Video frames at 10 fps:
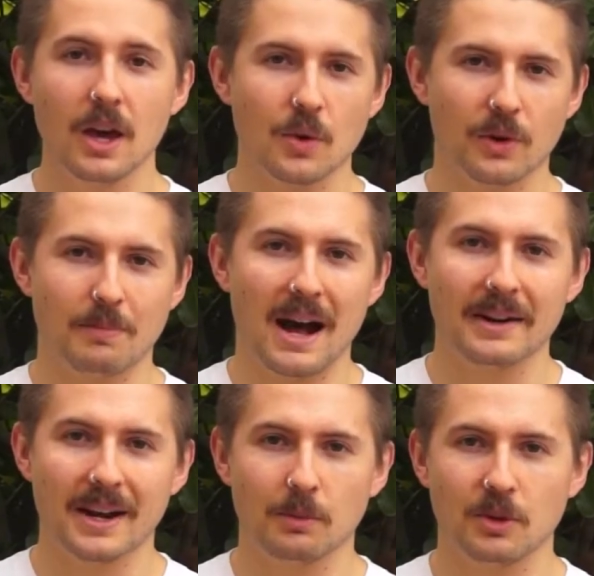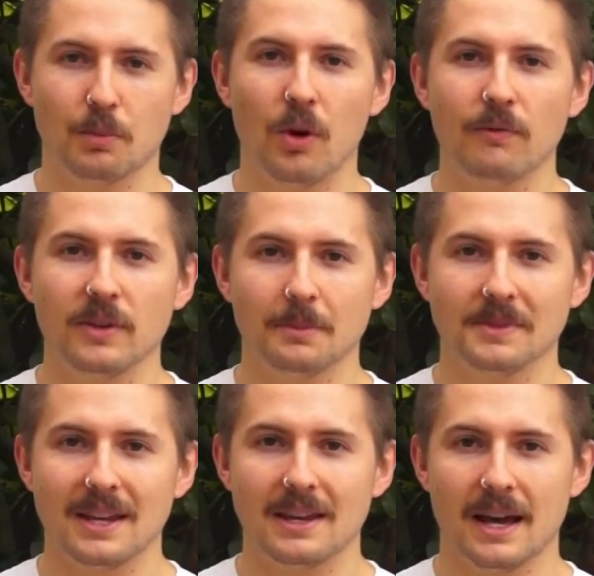We've partnered up with Port Phillip
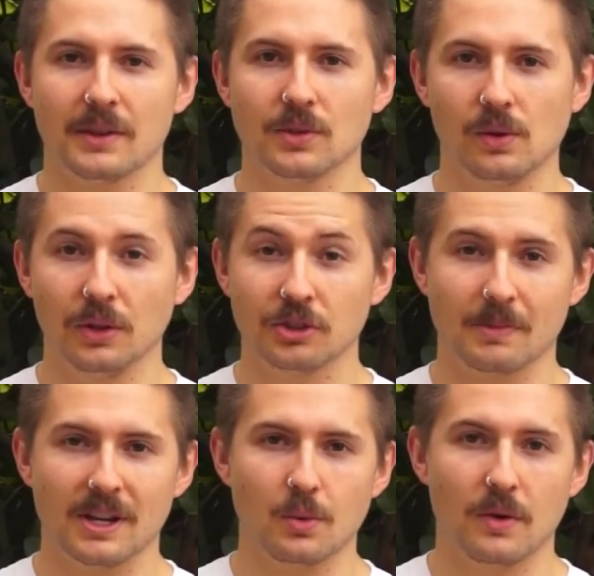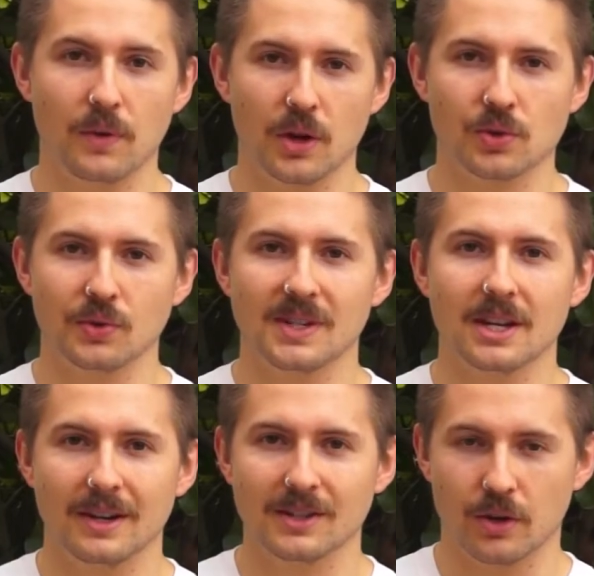City Council to bring you a virtual
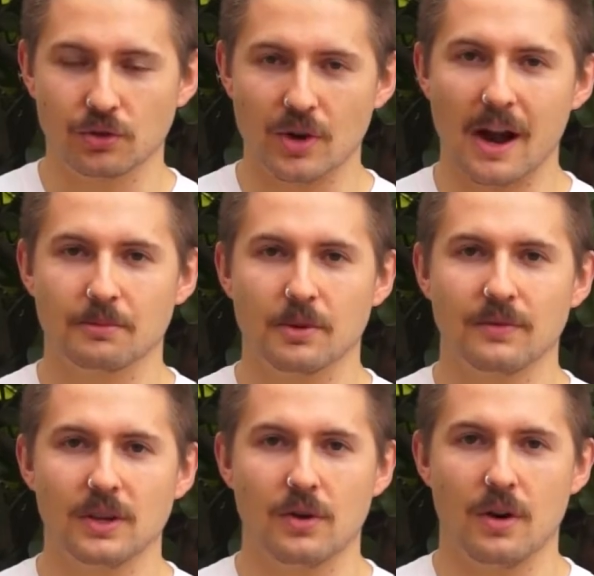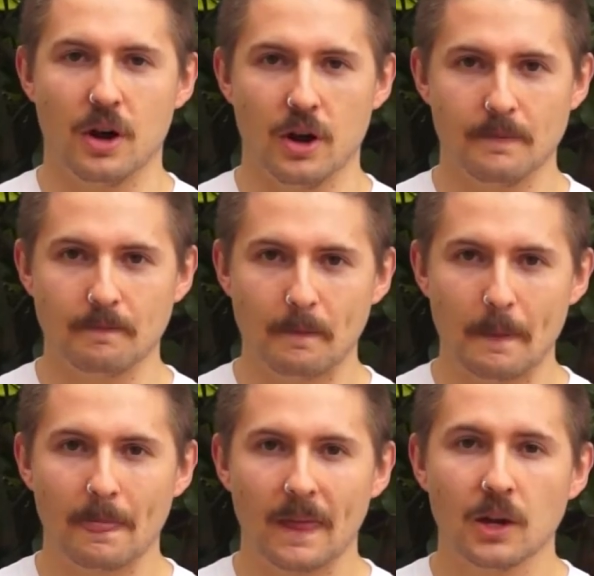series on draft proofing your home.
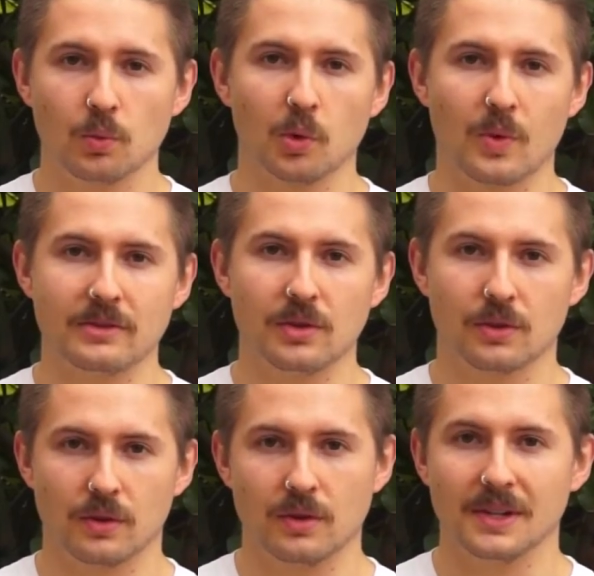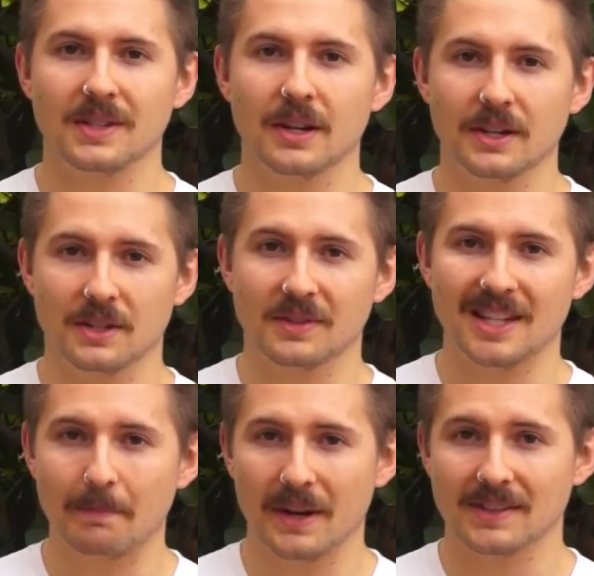We'll run you through a series of
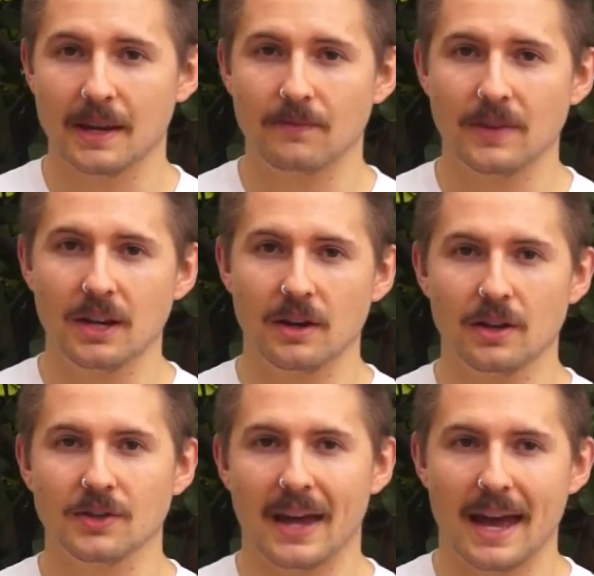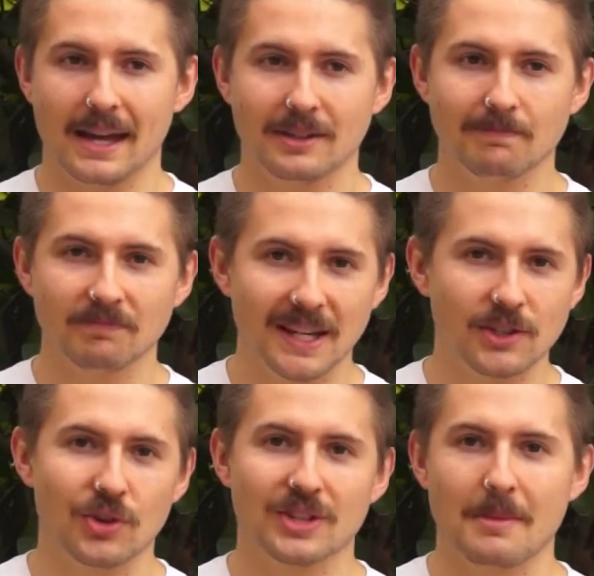step-by-step videos and
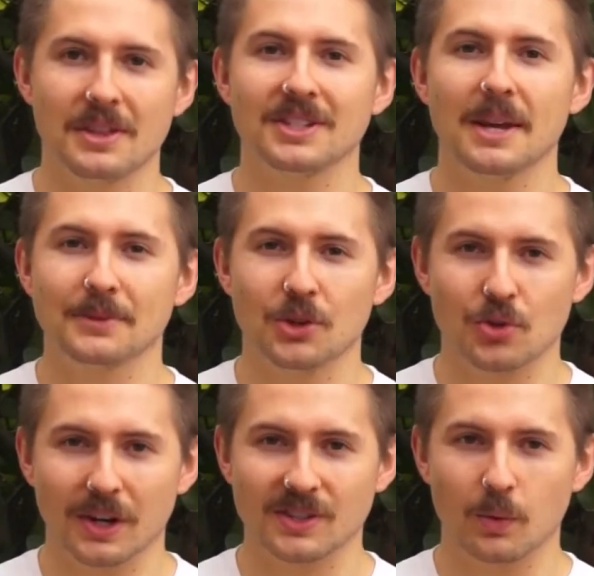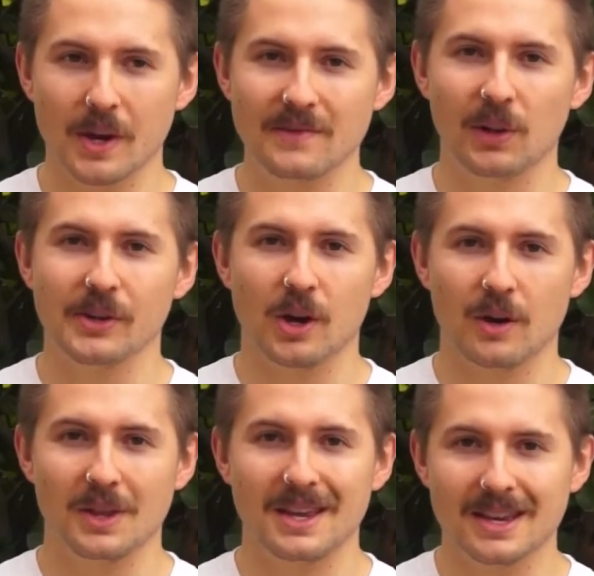teach you some of the tips and tricks that we've learnt
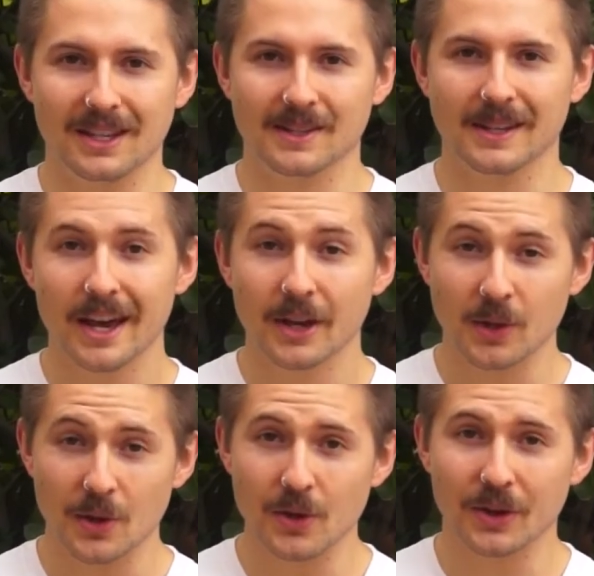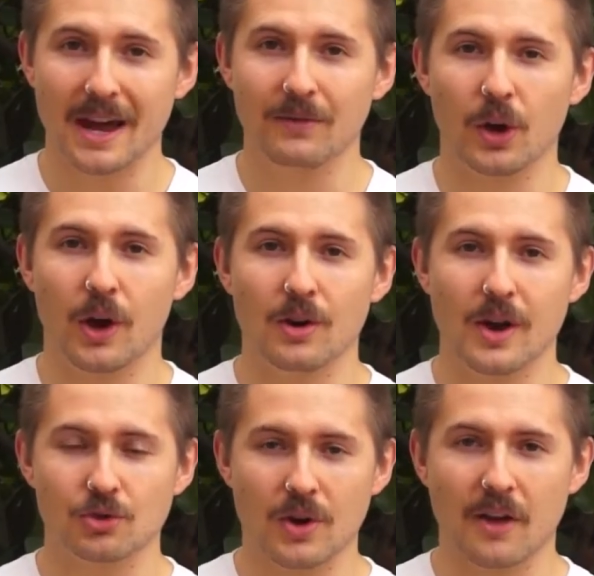over the years so that you can have a go
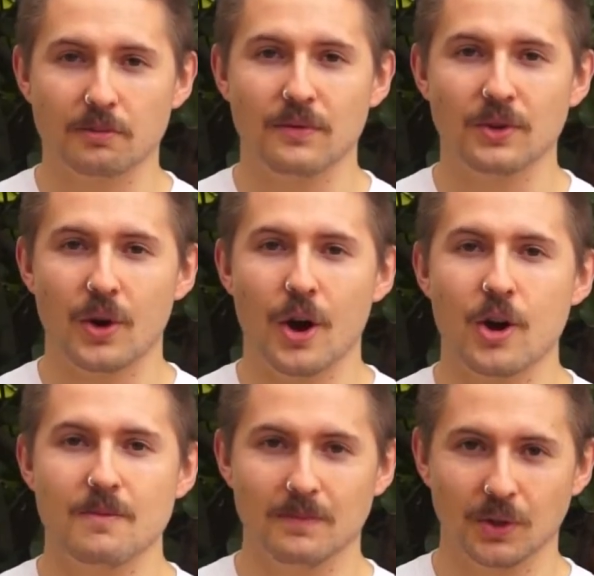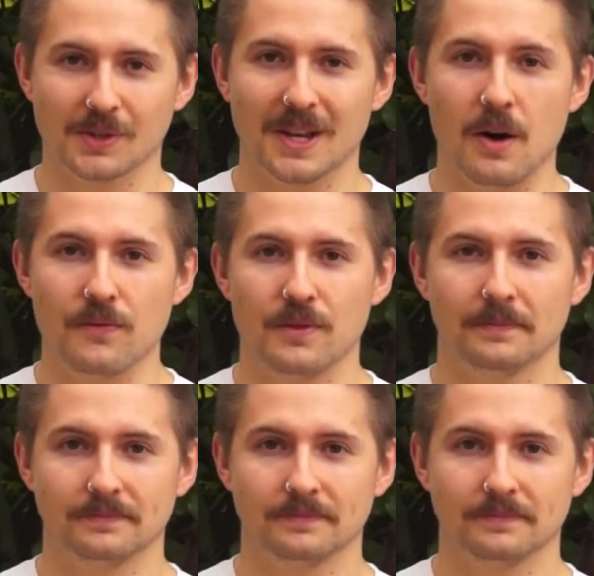at draft proofing your home yourself.